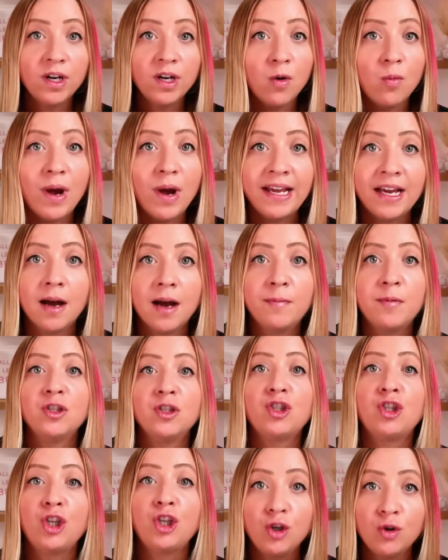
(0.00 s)
to wake up
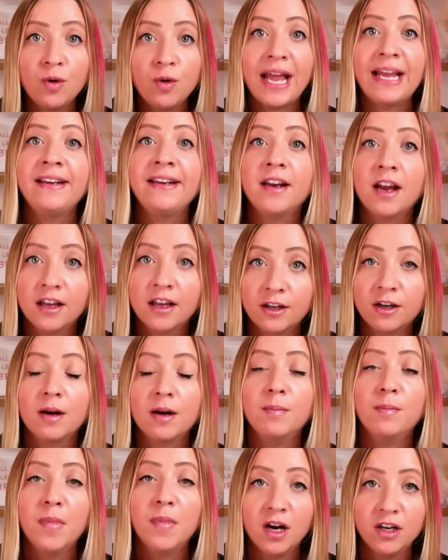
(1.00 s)
to another
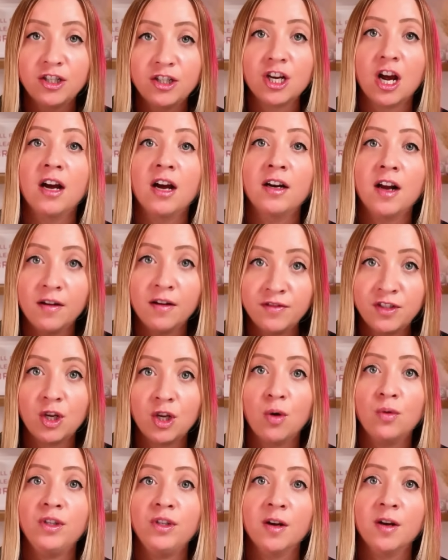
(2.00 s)
mugshot of
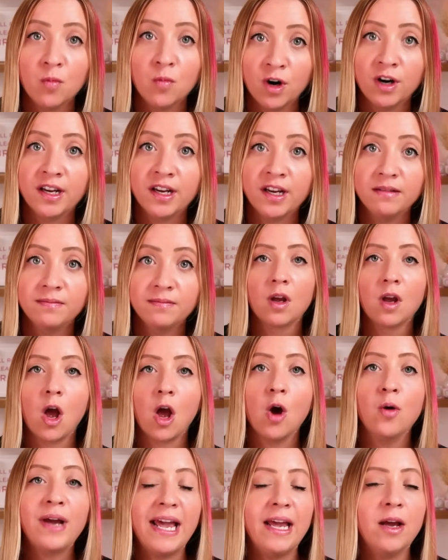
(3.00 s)
Sonja Morgan.
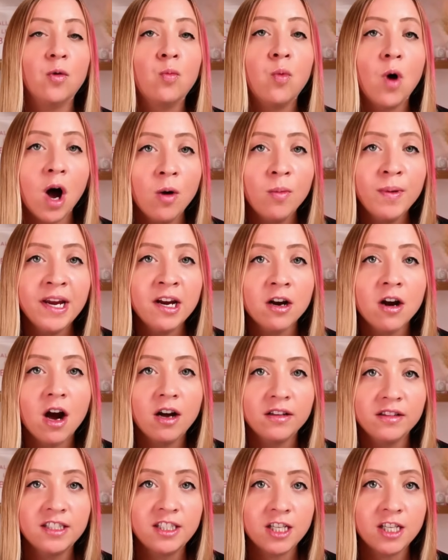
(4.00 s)
Okay, while we are
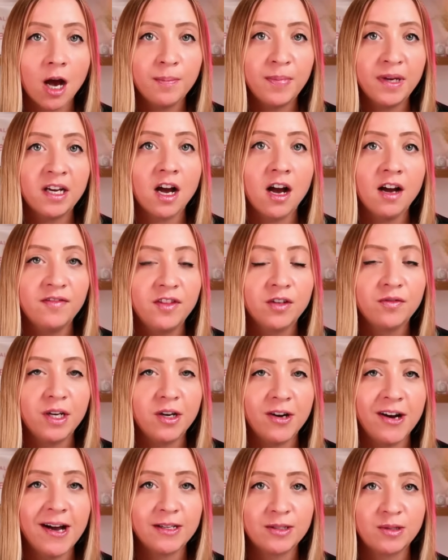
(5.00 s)
on the topic of the Real
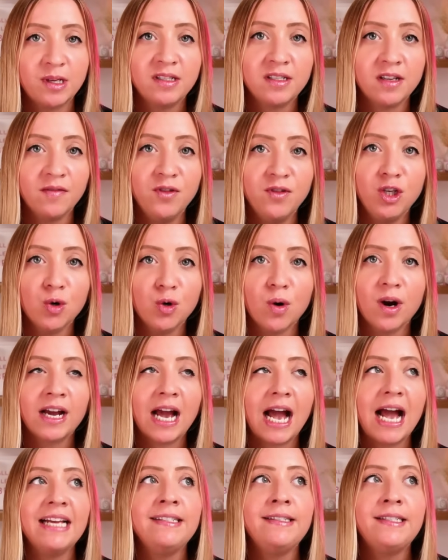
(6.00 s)
Housewives of New York,
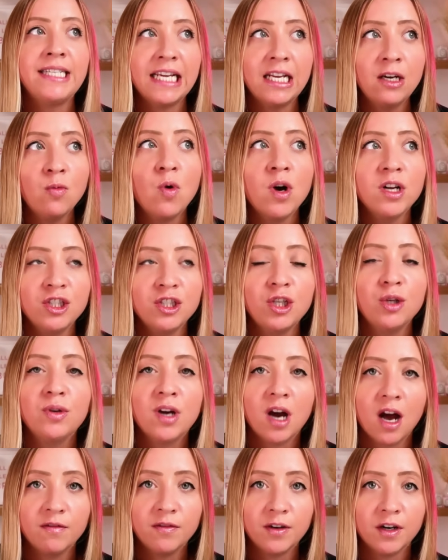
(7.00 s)
I did want to
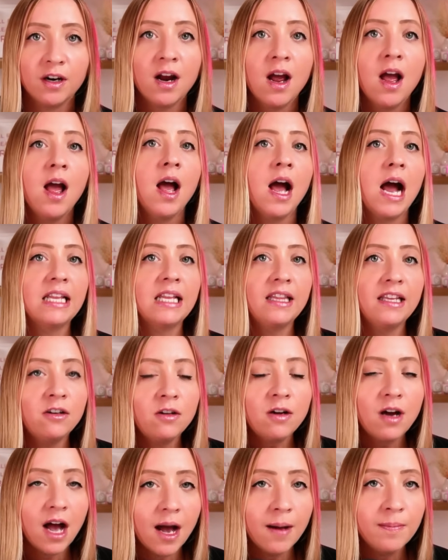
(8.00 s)
cover a
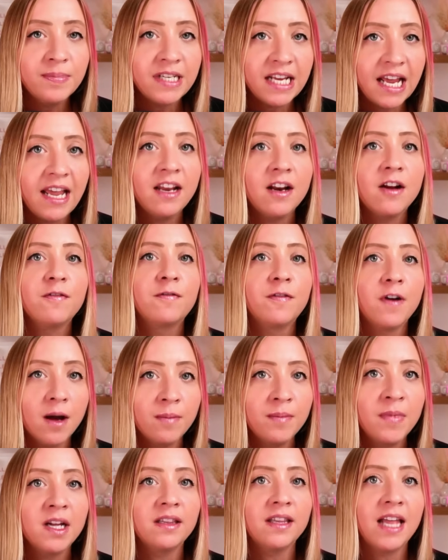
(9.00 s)
little update
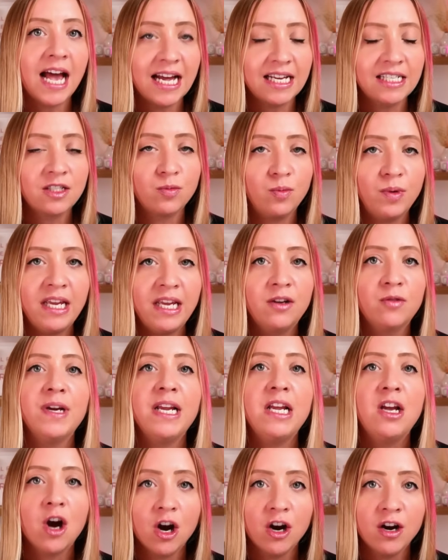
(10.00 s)
from last week
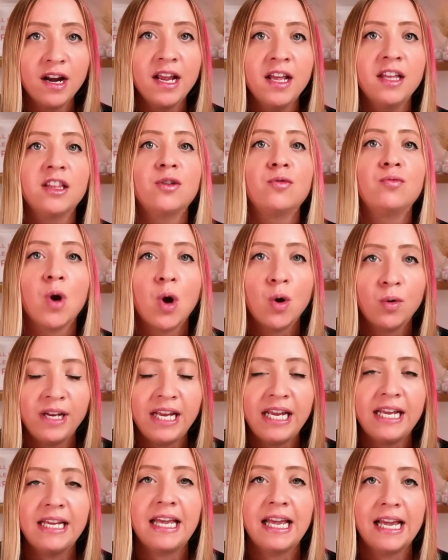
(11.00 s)
regarding the
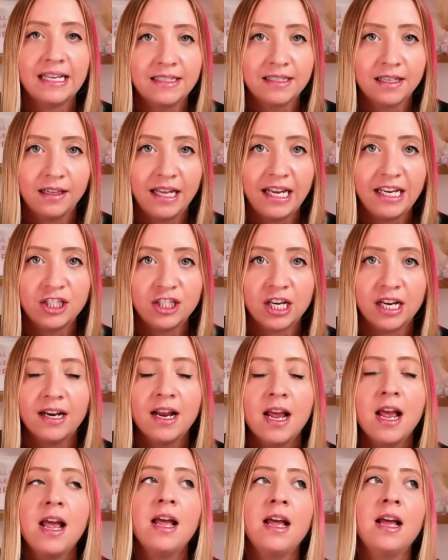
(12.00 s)
Rooney cancellation.
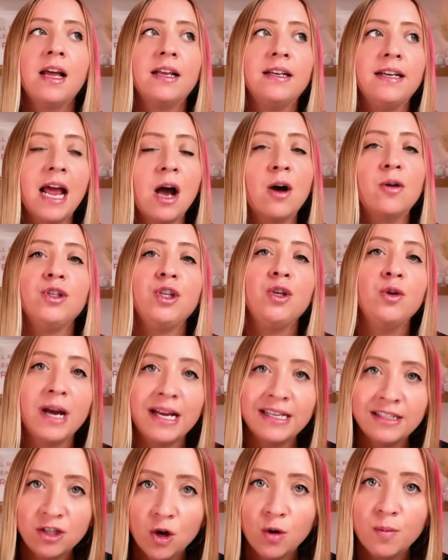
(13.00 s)
Now, you
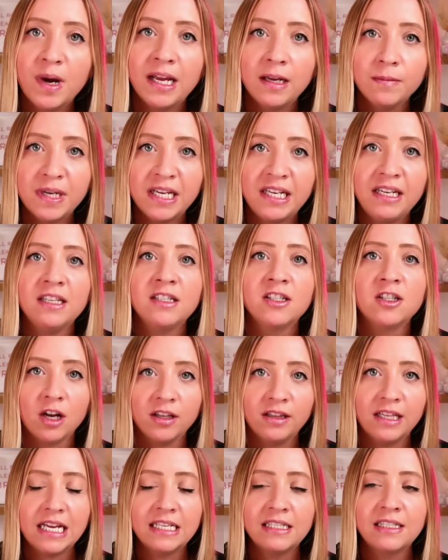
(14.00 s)
guys know my opinions on
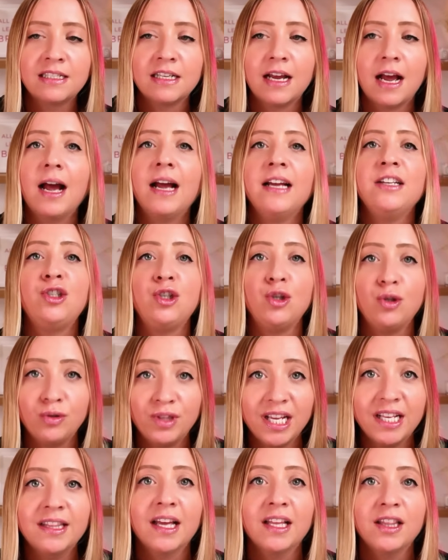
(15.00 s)
this. I do
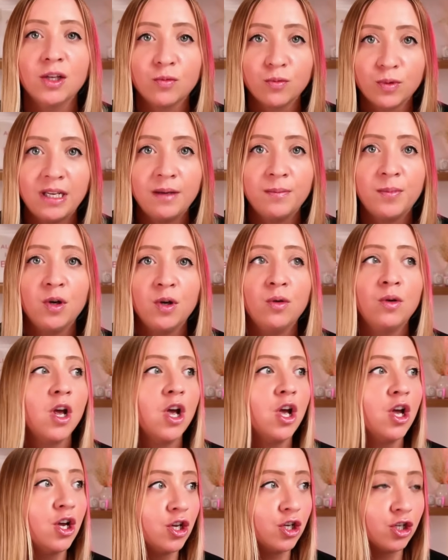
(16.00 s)
think that the reboot
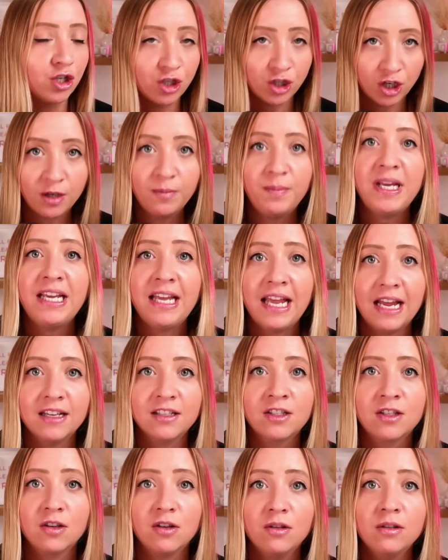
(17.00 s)
should be
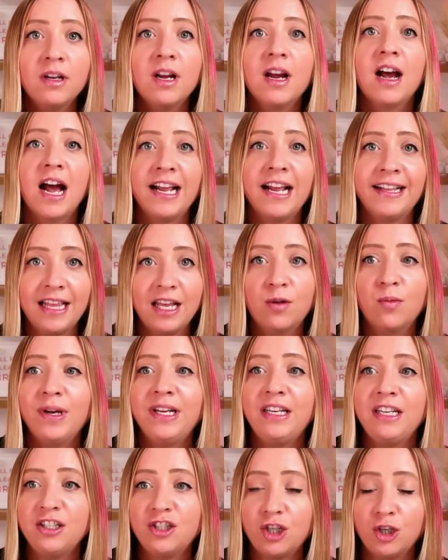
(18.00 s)
canceled. I think we
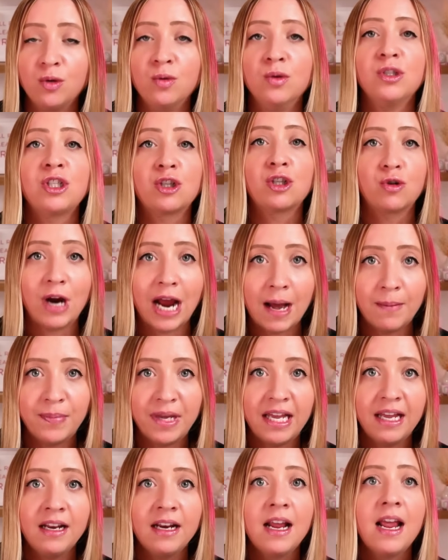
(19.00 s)
need to scrap
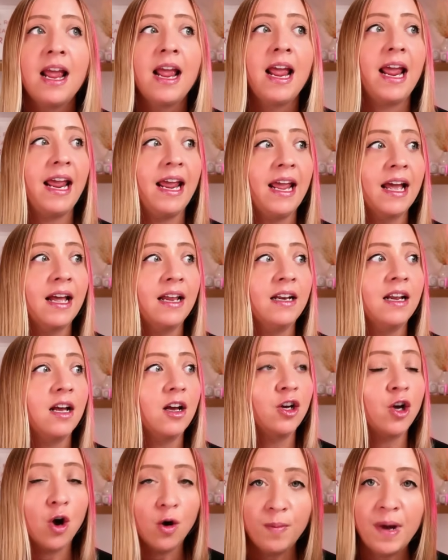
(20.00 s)
it and
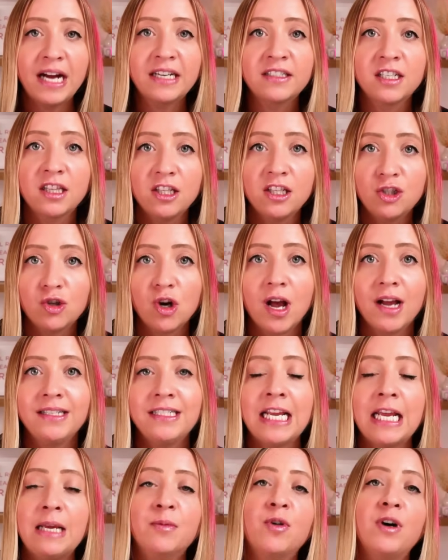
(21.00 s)
go back to the drawing
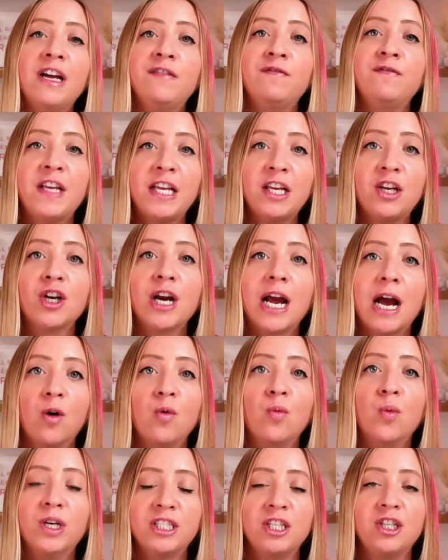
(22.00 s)
table and figure
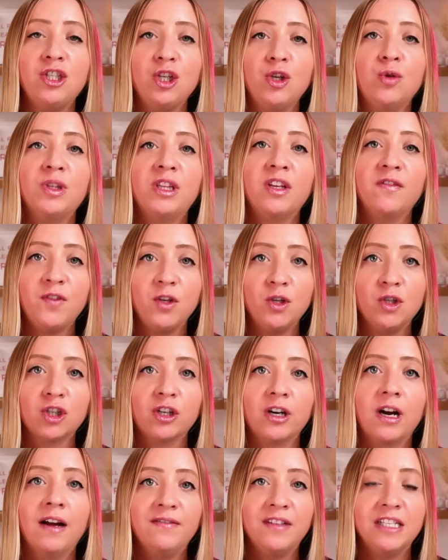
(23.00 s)
out what to do with the
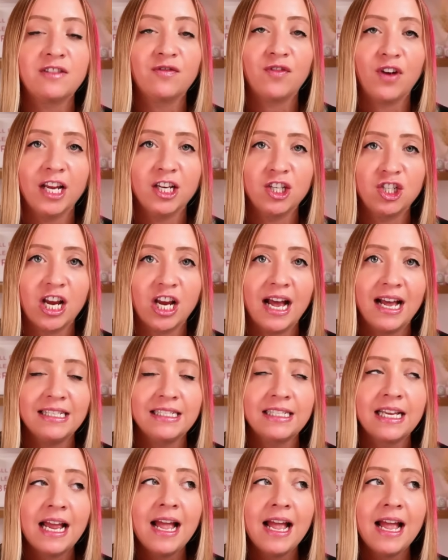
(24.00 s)
future of this franchise.